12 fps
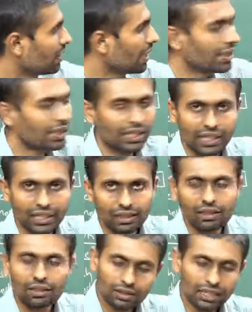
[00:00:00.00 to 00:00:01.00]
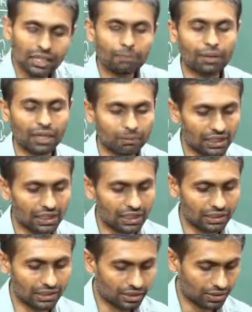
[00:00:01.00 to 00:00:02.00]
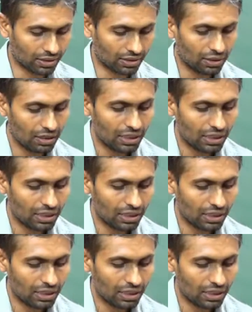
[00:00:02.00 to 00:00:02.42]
DID int, then primary key. That's it.